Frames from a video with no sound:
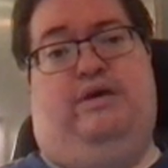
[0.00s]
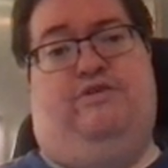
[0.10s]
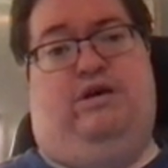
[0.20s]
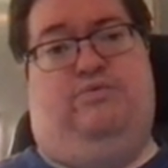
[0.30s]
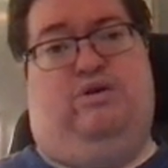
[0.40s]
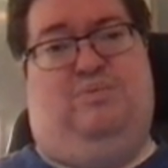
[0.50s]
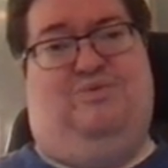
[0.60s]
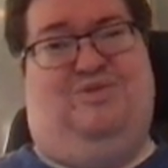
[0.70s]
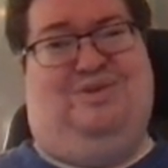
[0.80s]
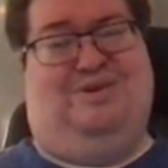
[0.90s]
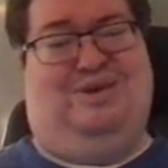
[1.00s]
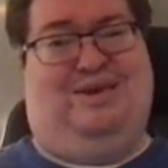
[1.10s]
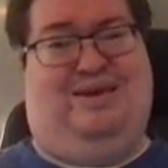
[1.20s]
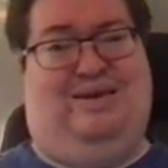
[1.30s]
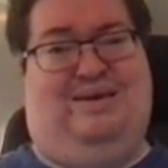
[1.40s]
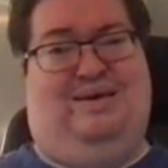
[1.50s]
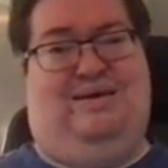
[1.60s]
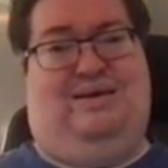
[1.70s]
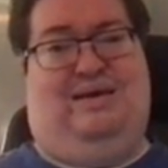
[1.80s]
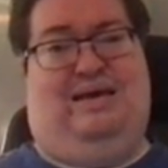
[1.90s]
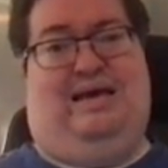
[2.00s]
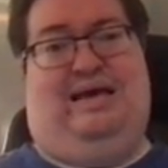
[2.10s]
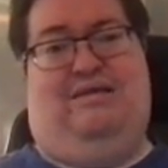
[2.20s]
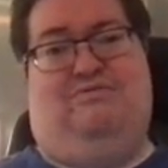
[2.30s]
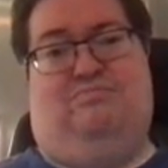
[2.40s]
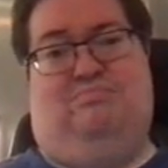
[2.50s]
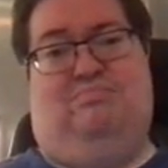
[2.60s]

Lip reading: as outcomes. And